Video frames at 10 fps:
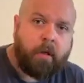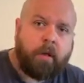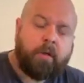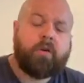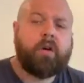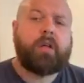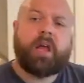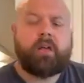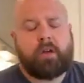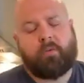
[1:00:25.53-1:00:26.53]
You could,
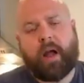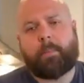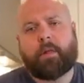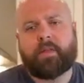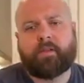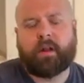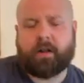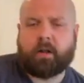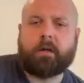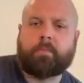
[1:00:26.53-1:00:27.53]
yeah, you could wrap it. That's a good
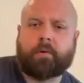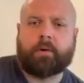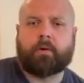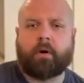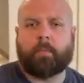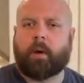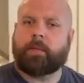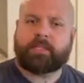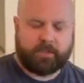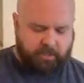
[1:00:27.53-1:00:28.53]
idea. Put it in crock
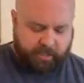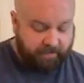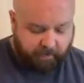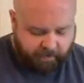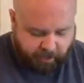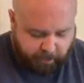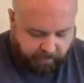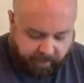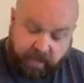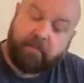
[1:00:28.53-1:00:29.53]
pot. That's interesting. I never thought
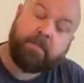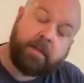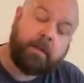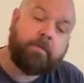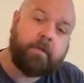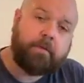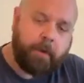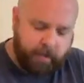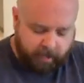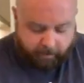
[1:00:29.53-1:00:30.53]
about that, Kevin. Thank you for the new
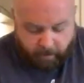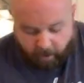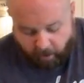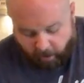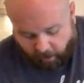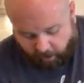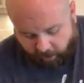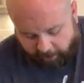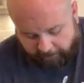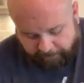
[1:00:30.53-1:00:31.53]
idea.
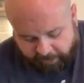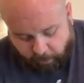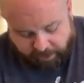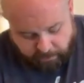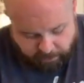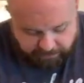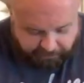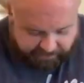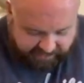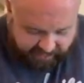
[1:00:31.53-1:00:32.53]
Anyway, but if
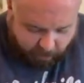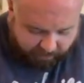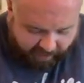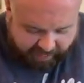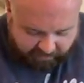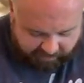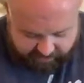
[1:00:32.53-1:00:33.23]
you can see, we've got even these